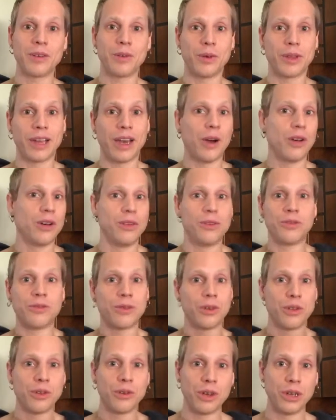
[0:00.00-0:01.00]
without
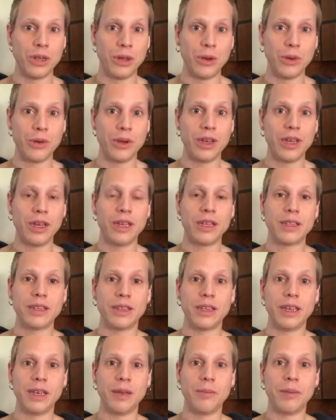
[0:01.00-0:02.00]
further ado,
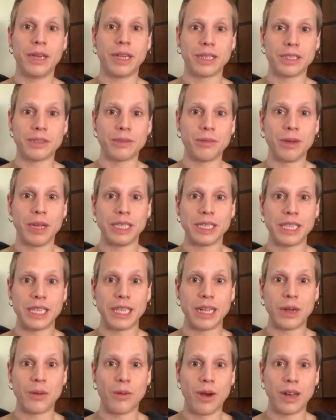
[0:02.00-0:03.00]
the biggest reason
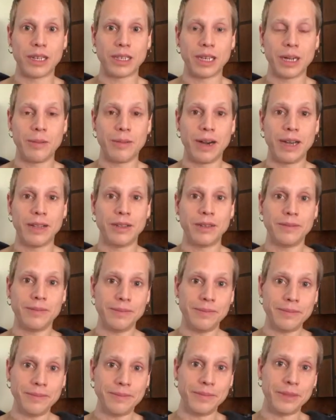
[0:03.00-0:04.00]
that I wanted to come on
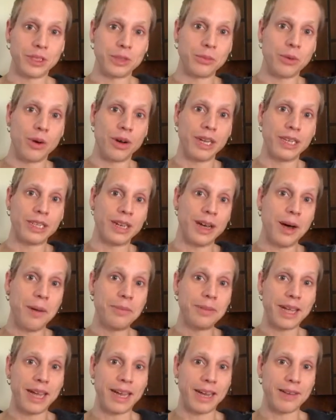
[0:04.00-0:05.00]
this morning to
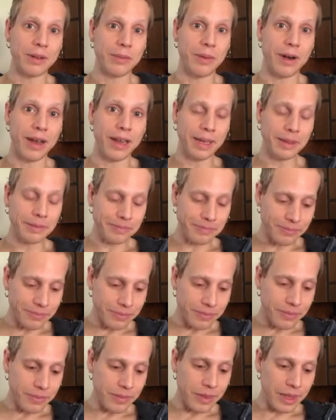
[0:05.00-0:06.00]
update everybody
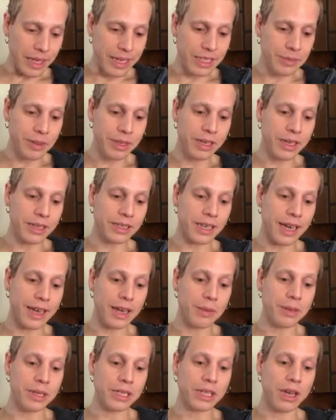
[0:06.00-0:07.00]
is because I
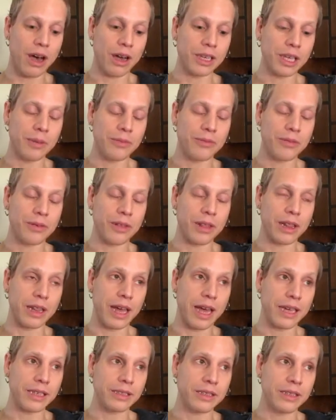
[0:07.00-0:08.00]
had been talking for the
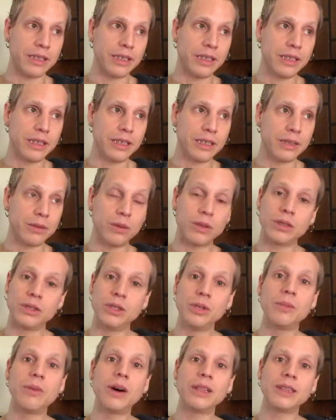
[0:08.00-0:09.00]
last
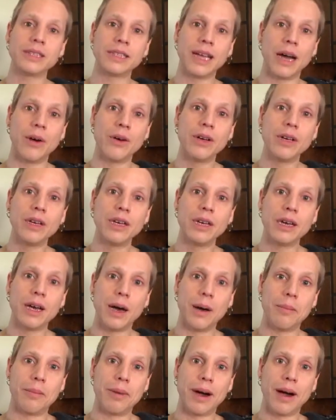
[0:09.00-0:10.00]
2 months now
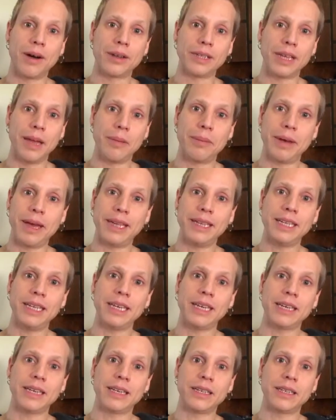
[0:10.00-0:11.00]
about a
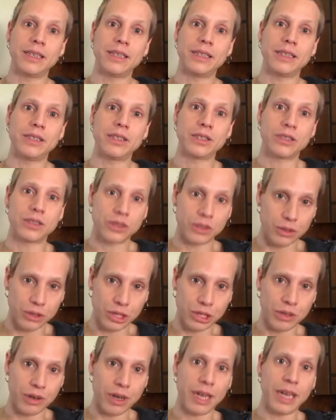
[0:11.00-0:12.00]
pending
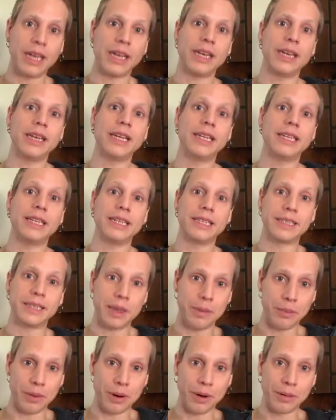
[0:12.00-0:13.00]
surgery in
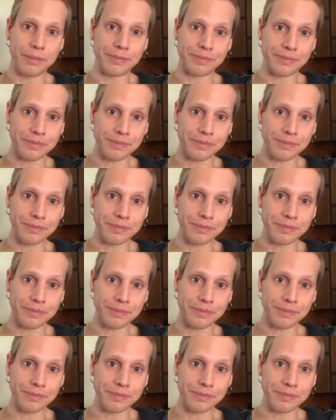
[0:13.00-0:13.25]
December.